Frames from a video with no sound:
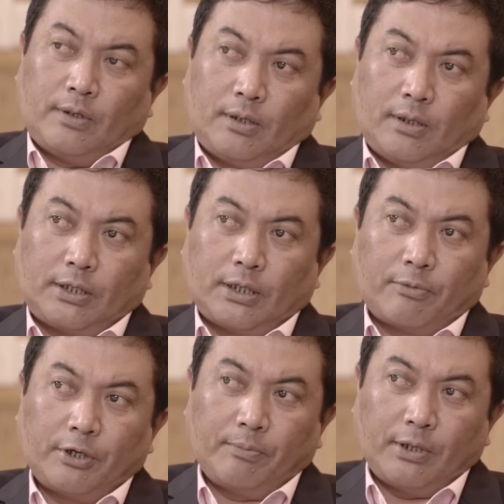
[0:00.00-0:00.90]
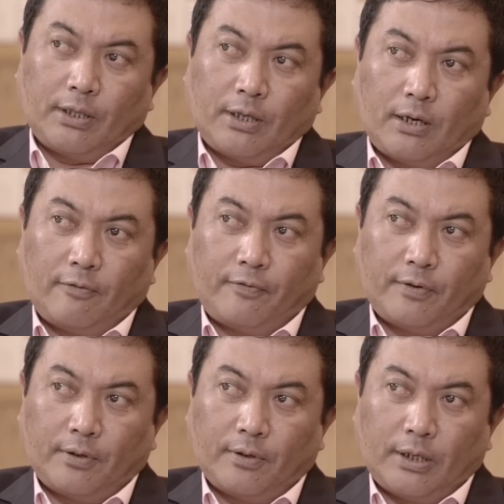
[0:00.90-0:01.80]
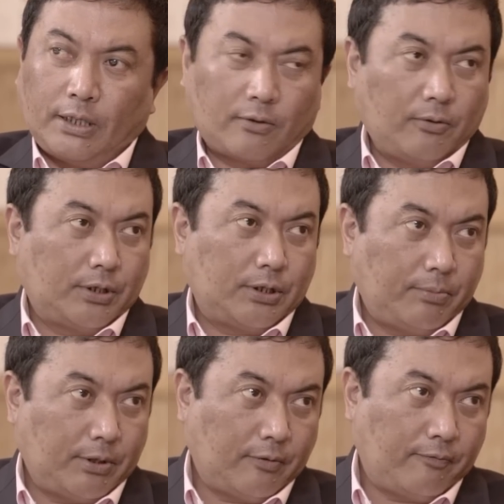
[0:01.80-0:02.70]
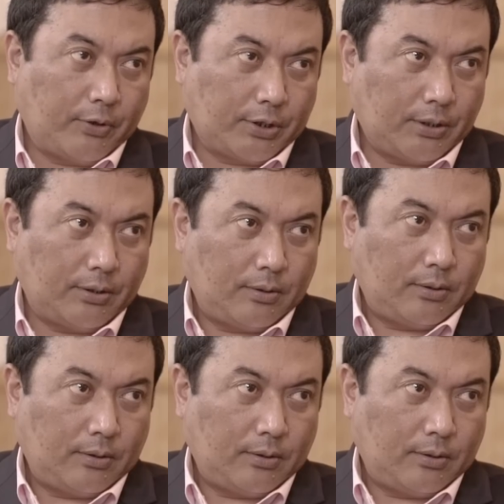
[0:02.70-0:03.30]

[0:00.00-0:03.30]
Assam regiment, they have encroached a bit of portion.